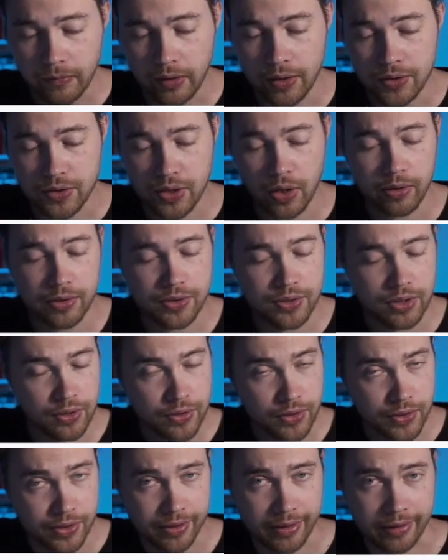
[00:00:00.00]
So it's
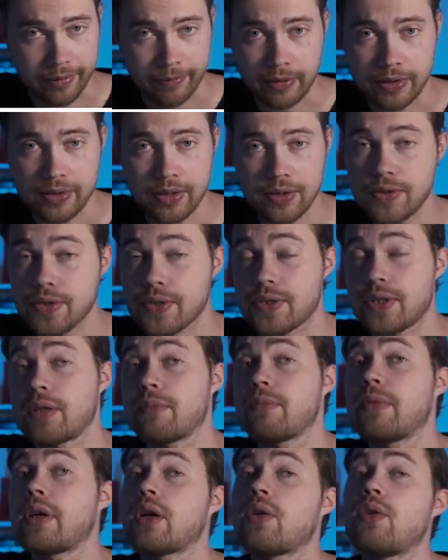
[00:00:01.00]
interesting,
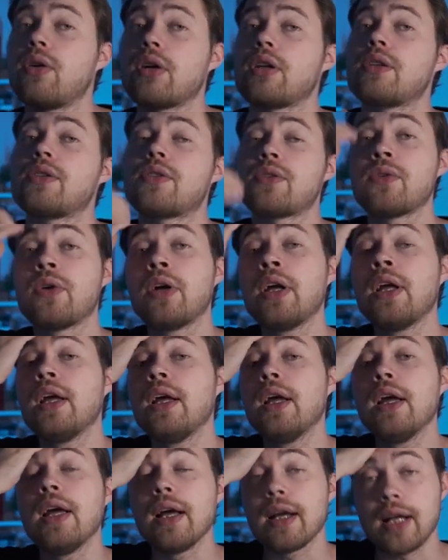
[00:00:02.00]
but according to
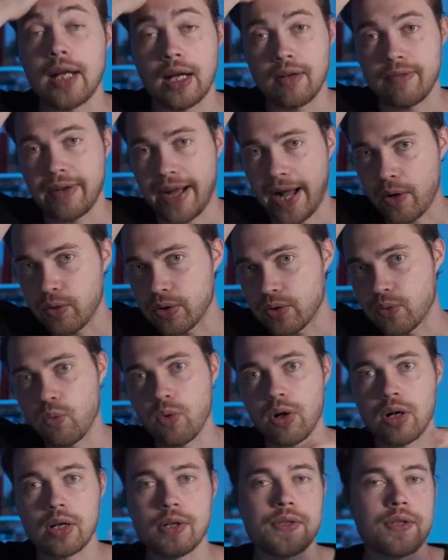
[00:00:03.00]
kind of how it
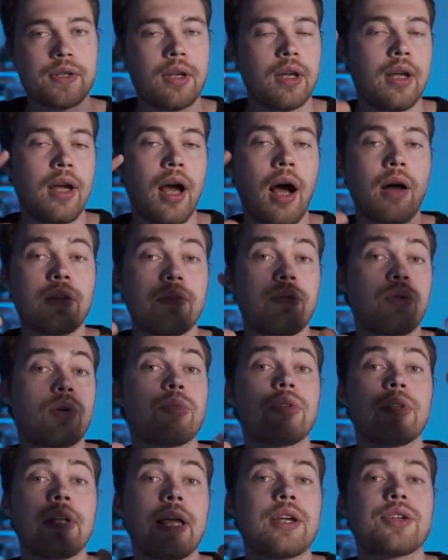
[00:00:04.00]
works, how the
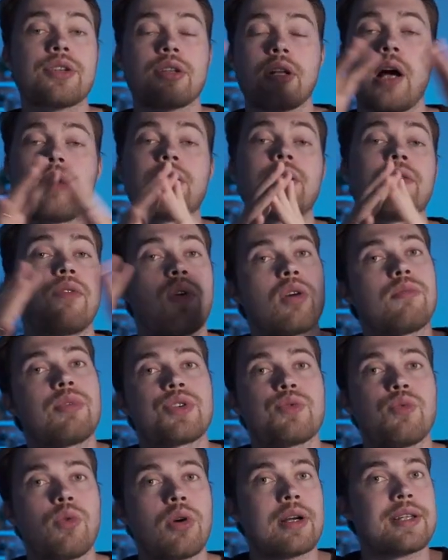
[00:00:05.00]
formulation, how the
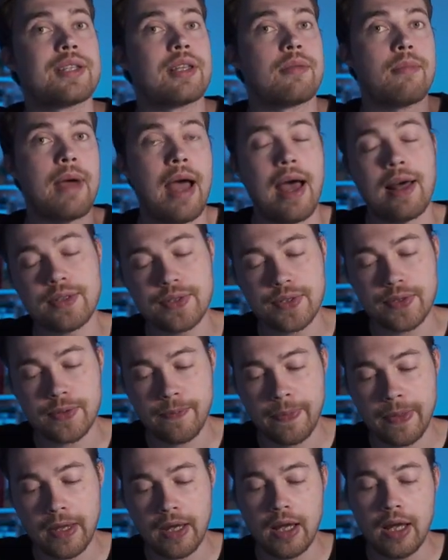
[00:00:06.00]
verbiage works in maths,
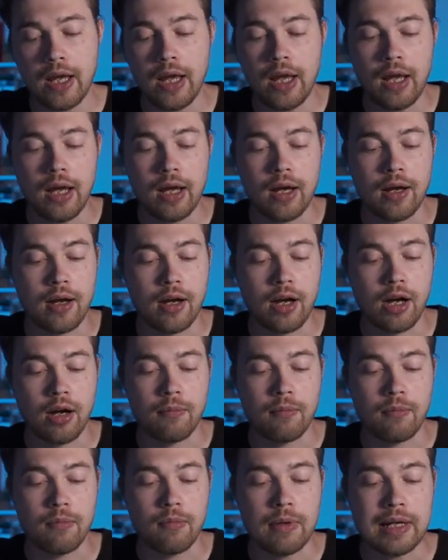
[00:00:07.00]

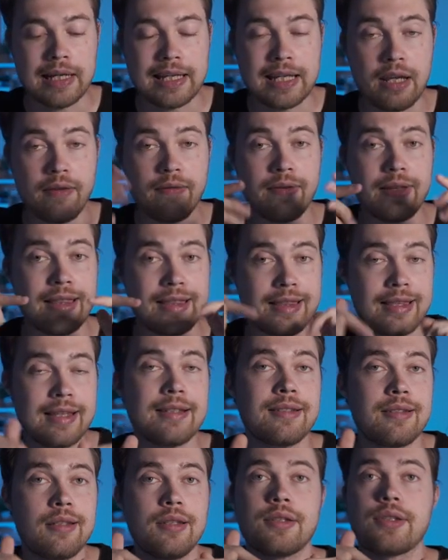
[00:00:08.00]
given
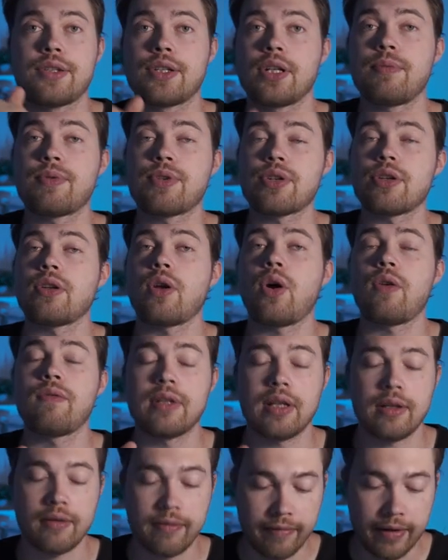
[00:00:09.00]
this description of
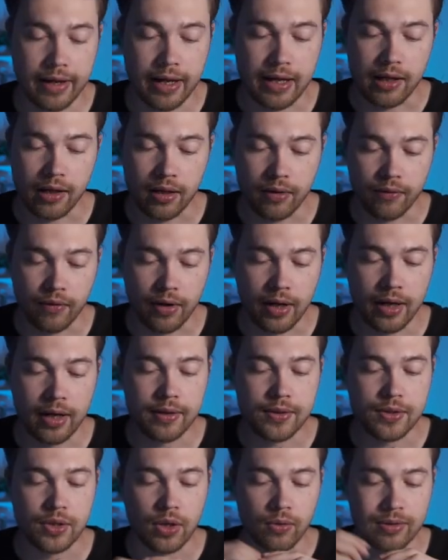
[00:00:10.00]
the FA, right,
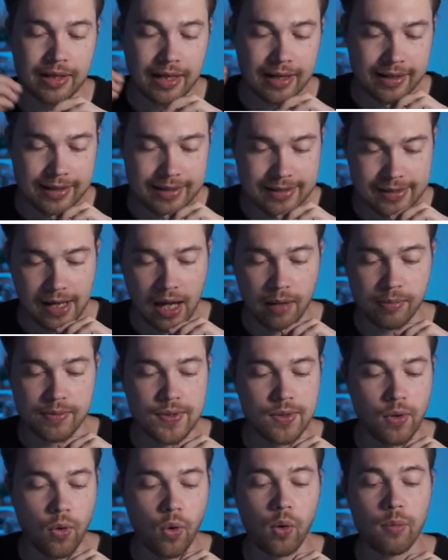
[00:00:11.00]
so that
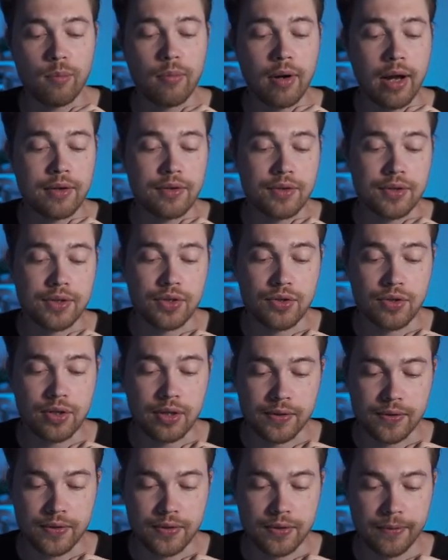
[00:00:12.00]
accepts all binary
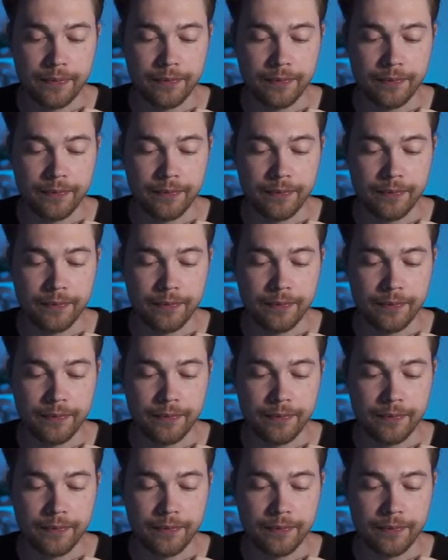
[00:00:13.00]
strings